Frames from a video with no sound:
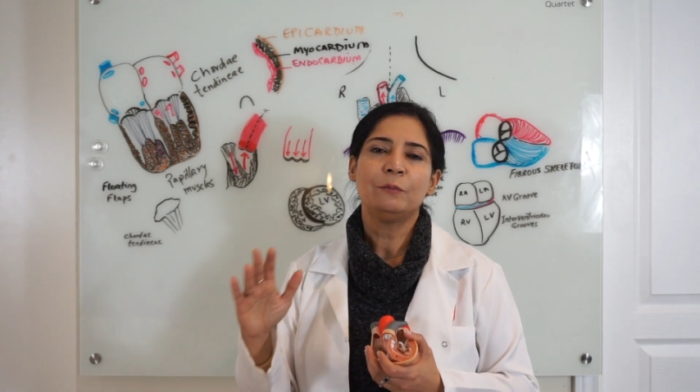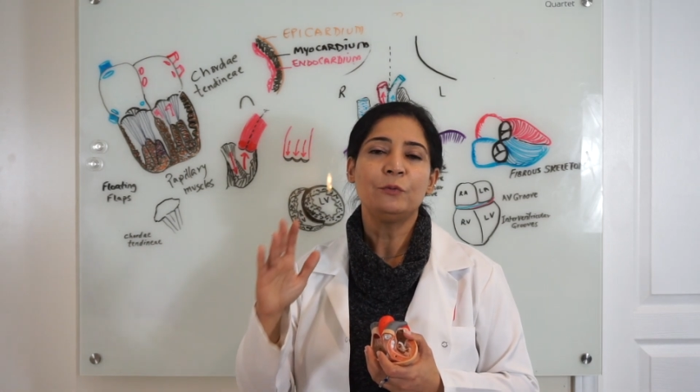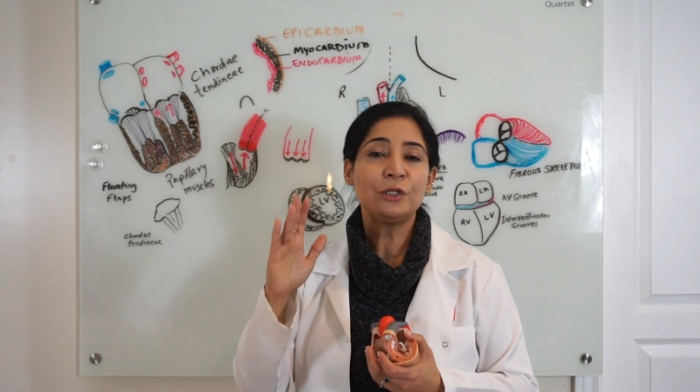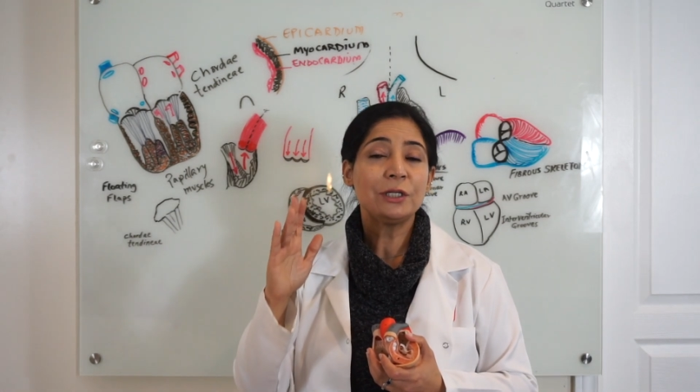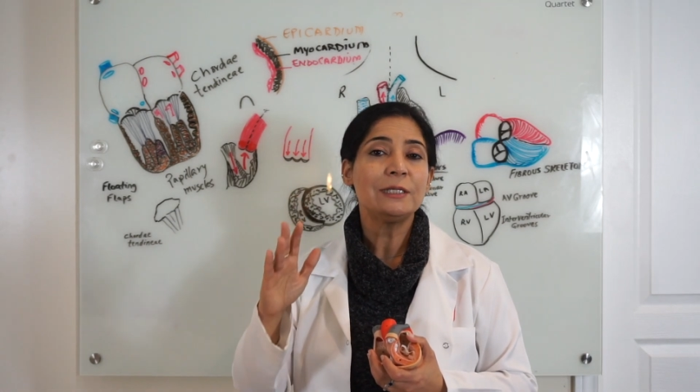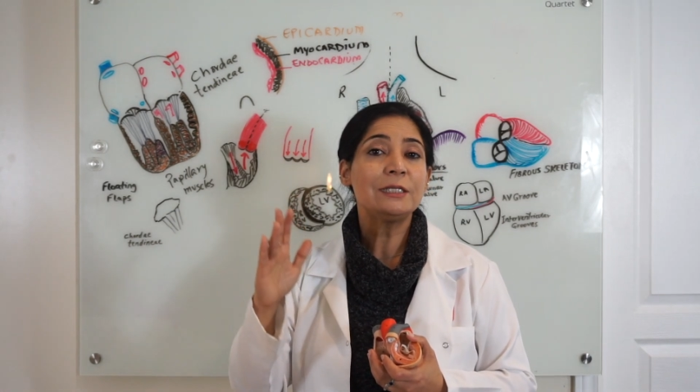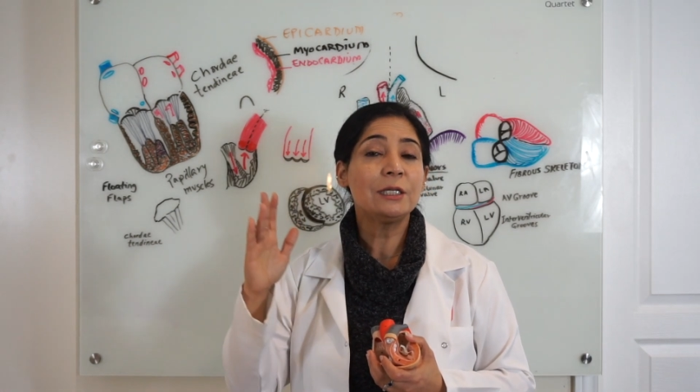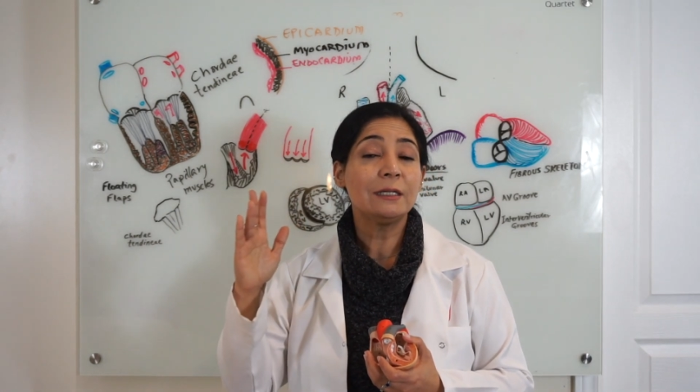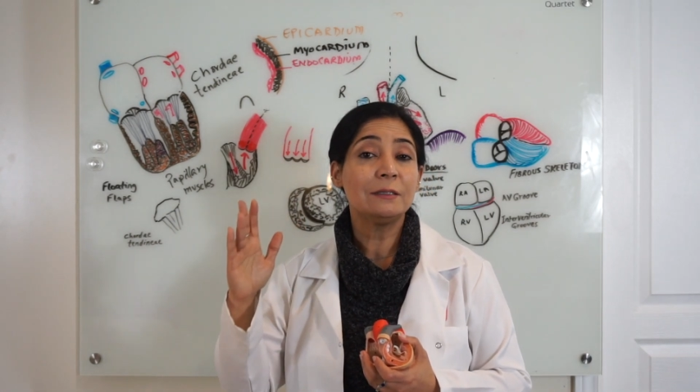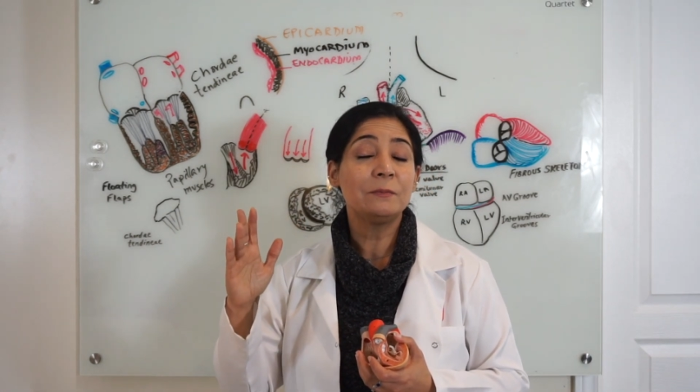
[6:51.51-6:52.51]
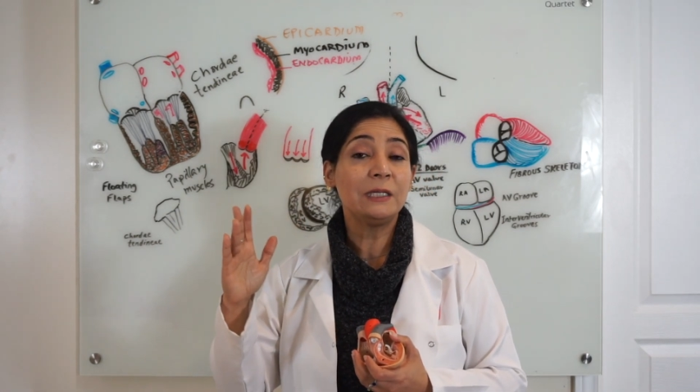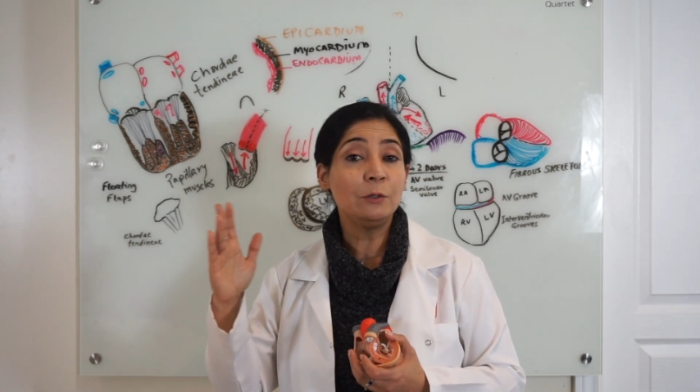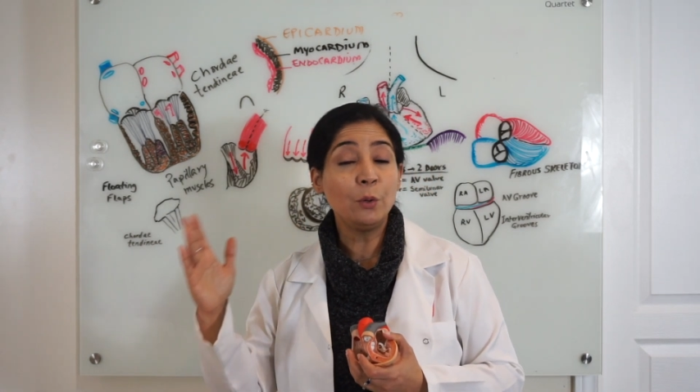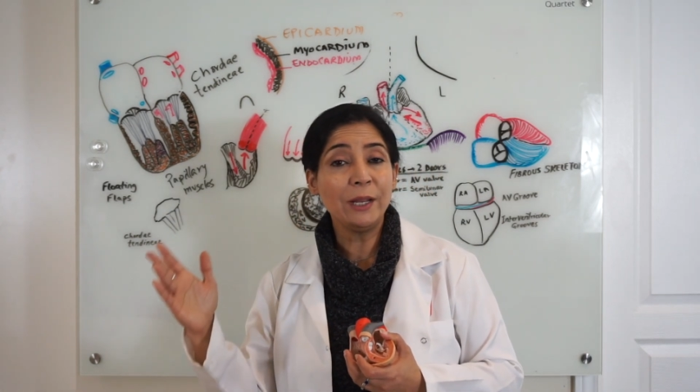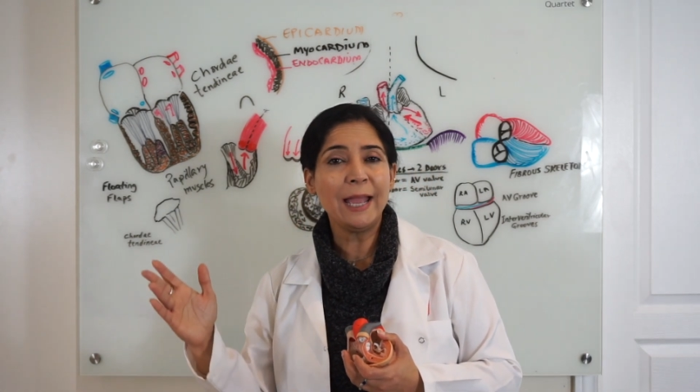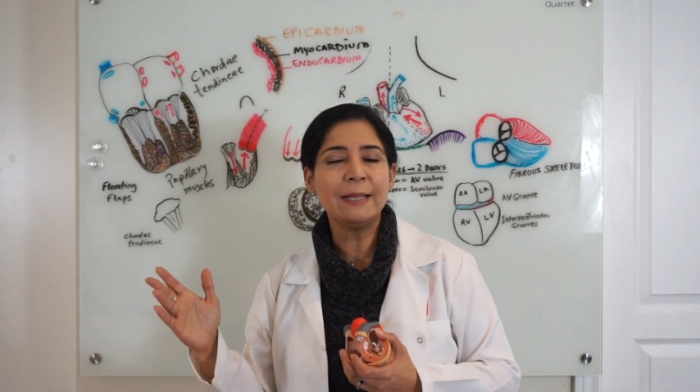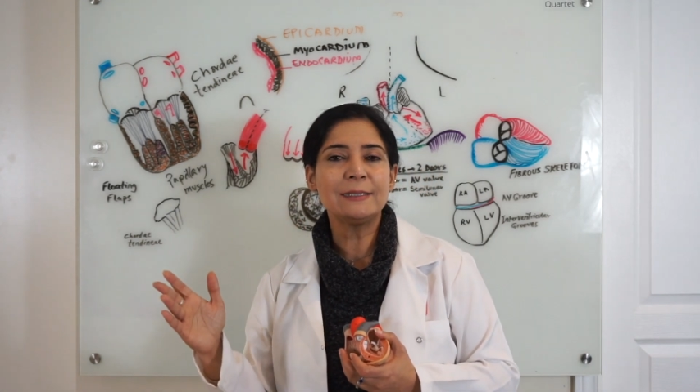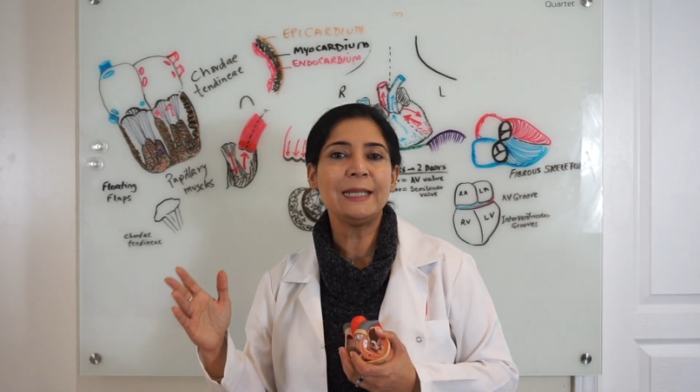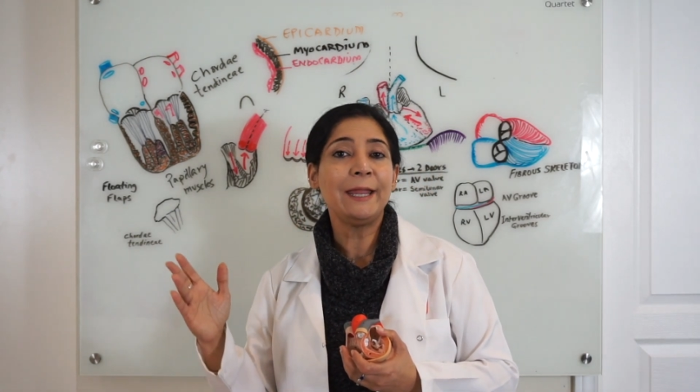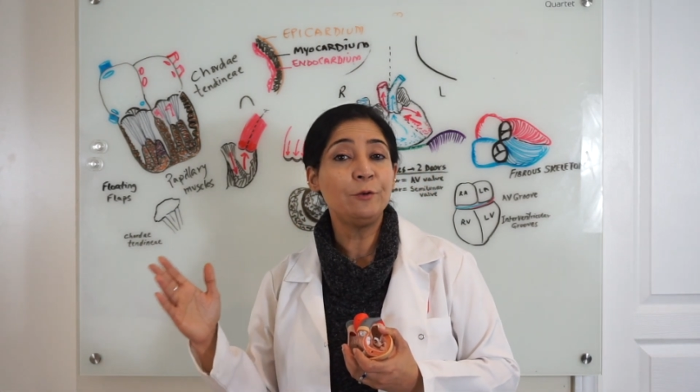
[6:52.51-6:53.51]
which is been known
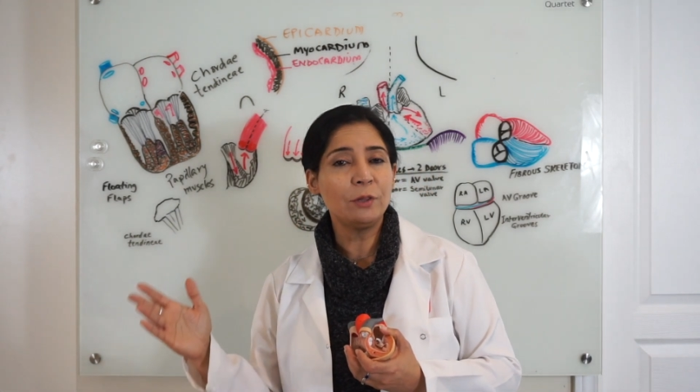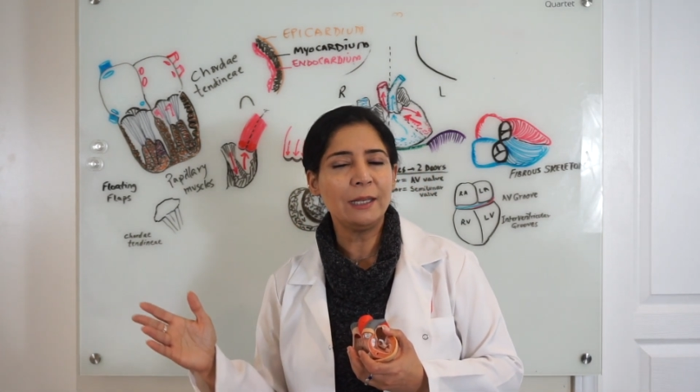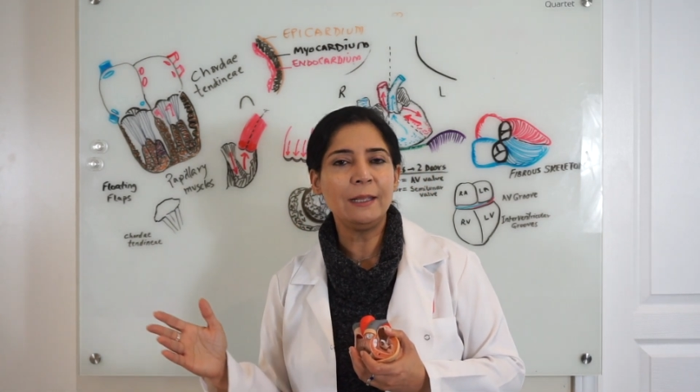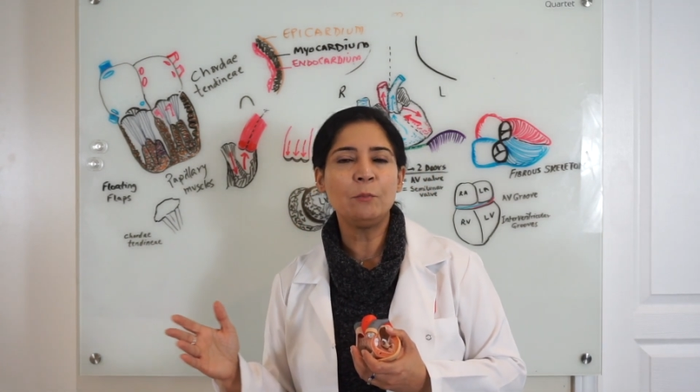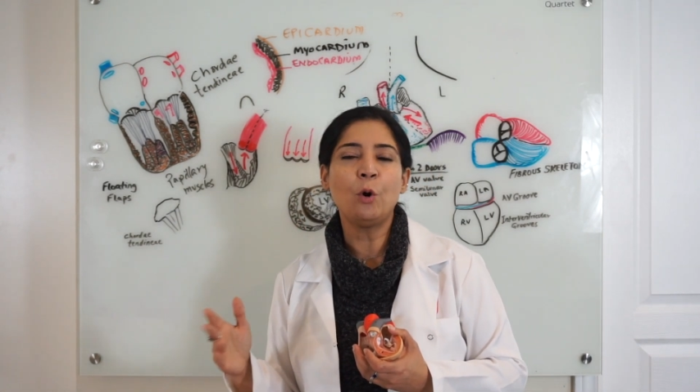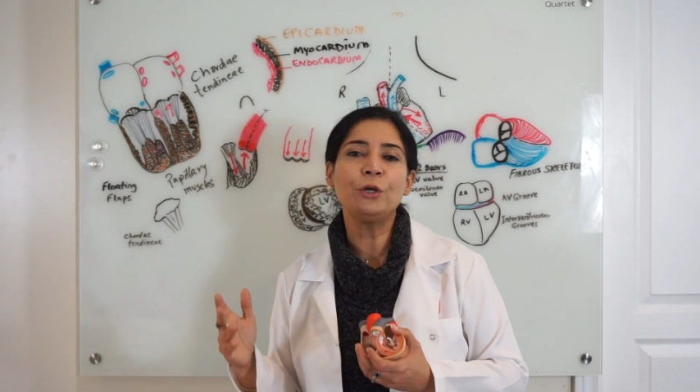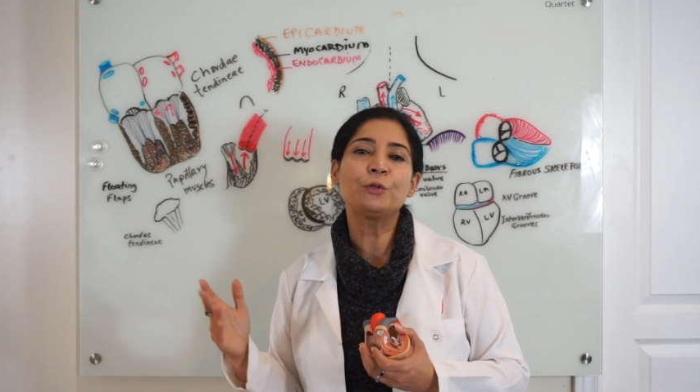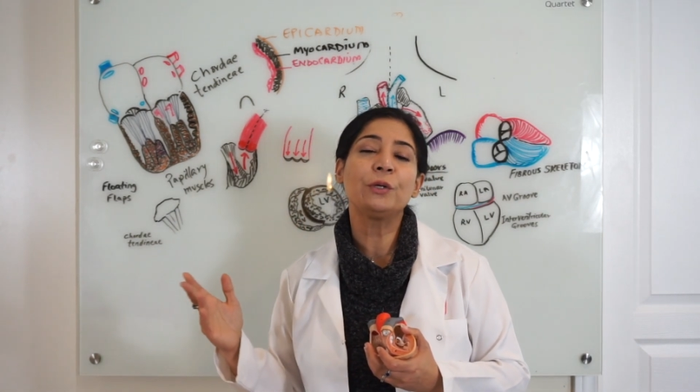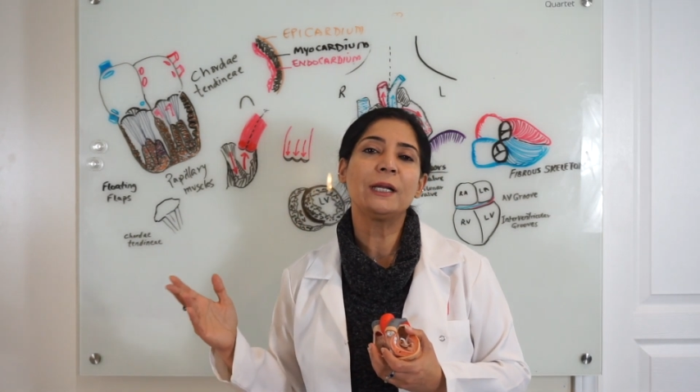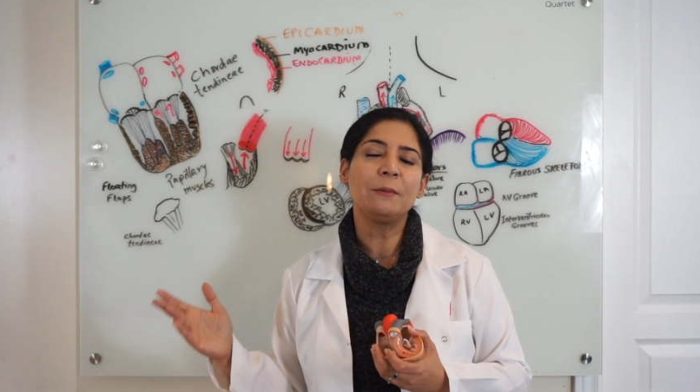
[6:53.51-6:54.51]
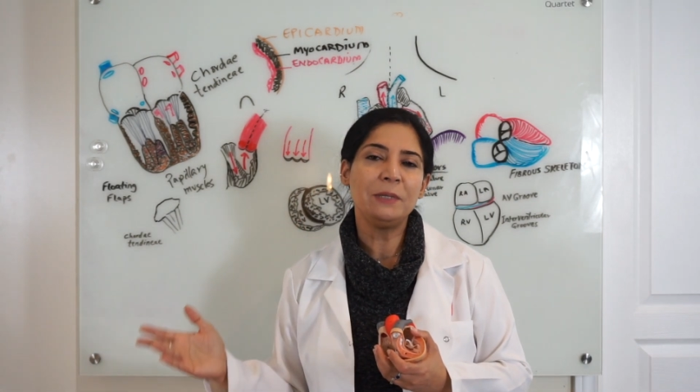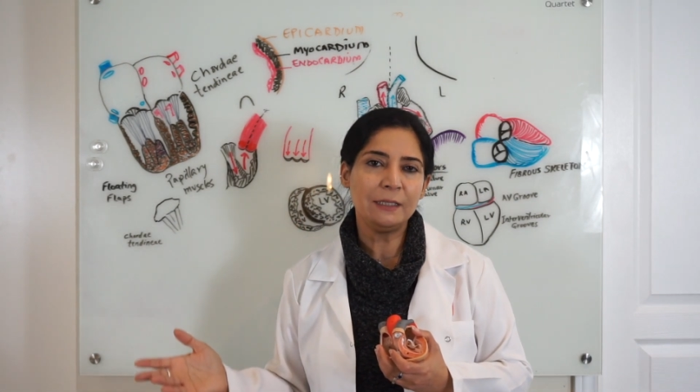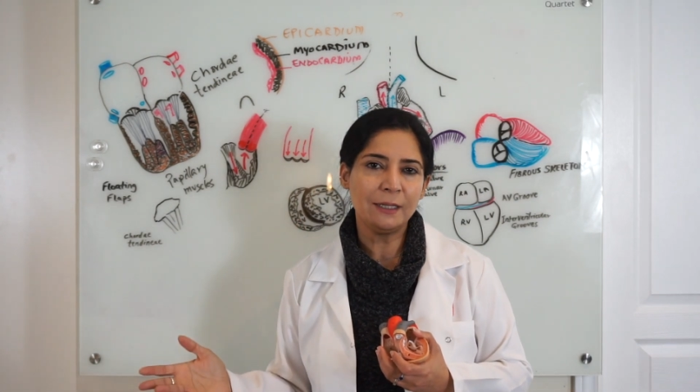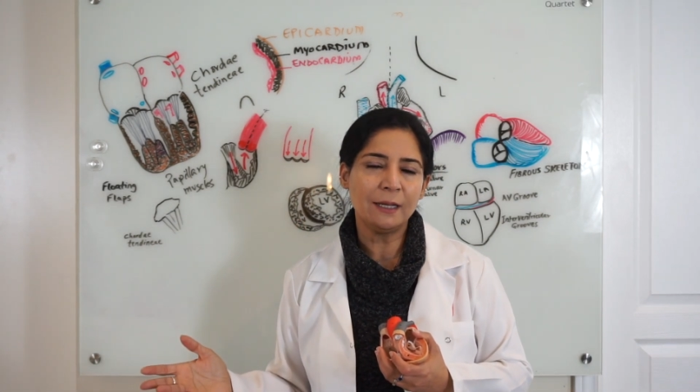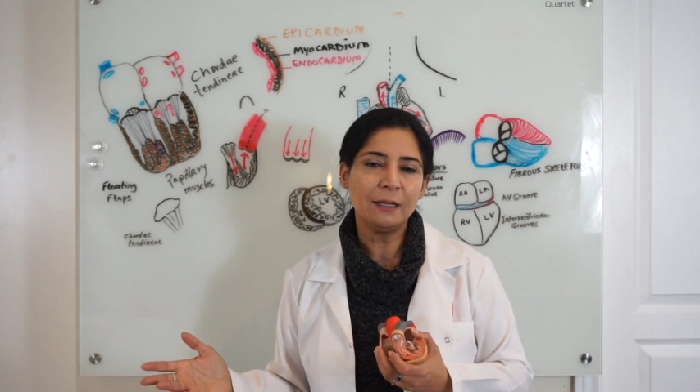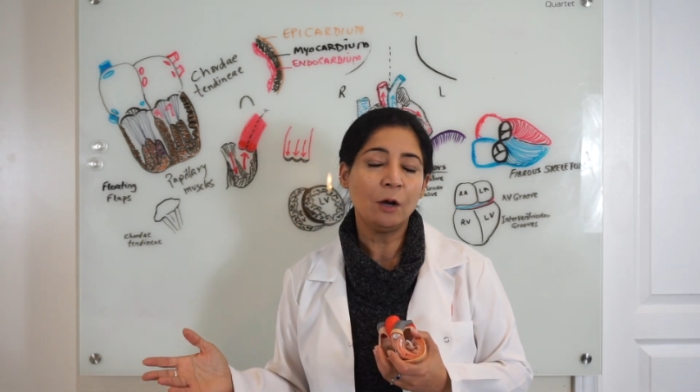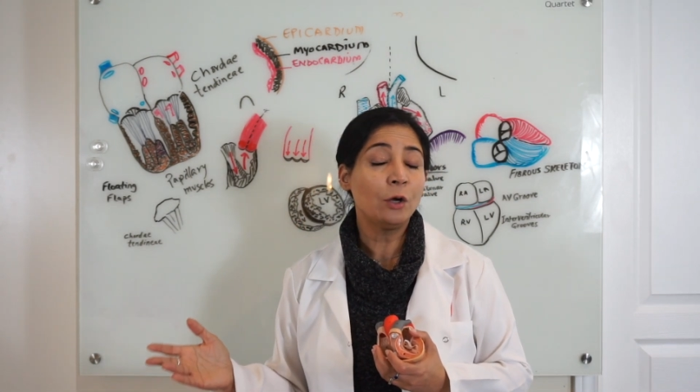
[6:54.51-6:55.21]
as the endothelium or tunica media